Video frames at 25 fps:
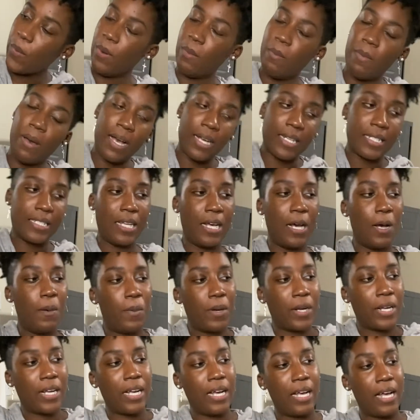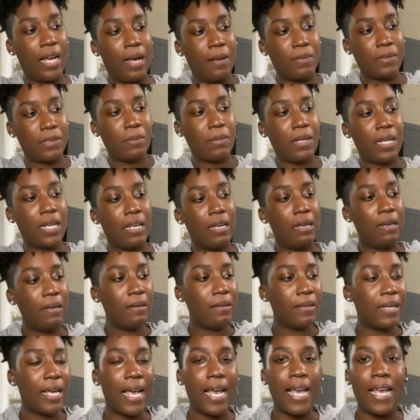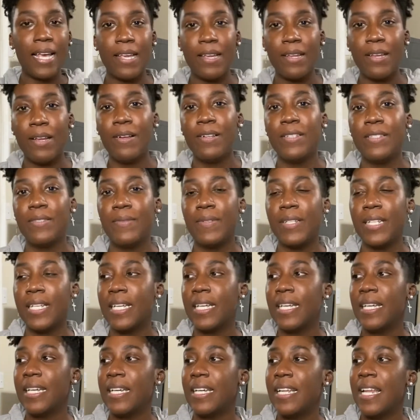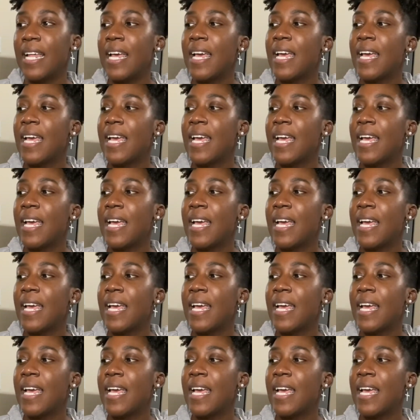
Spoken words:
October comes, I'm like, oh, okay, it's feeling good.